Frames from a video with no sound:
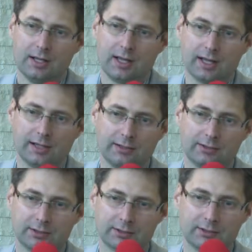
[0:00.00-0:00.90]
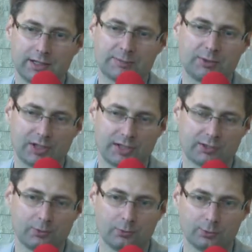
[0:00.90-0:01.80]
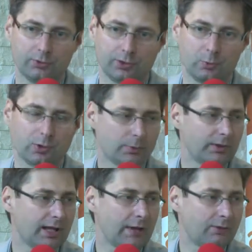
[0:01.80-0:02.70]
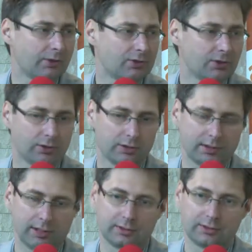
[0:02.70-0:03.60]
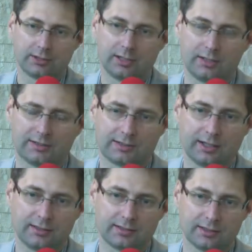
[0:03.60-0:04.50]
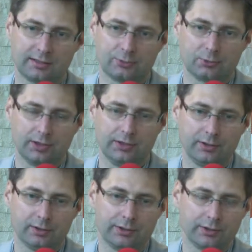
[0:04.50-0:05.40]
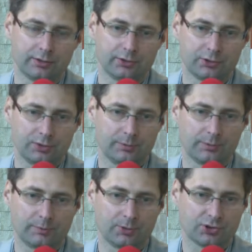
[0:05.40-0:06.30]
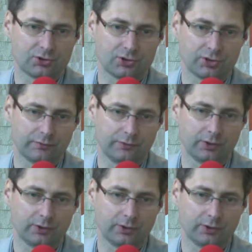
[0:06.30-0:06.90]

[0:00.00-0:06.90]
And Naspers has a worldwide coverage and stakes at really leadership positions of